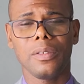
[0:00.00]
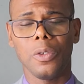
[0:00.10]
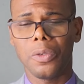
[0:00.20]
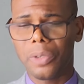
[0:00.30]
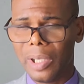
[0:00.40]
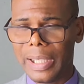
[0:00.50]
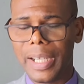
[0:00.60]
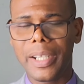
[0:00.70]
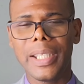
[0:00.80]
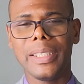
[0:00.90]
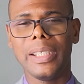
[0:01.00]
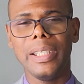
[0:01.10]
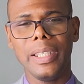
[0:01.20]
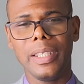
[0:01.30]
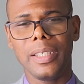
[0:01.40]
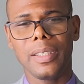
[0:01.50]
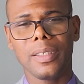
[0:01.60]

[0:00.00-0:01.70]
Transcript: You run greedily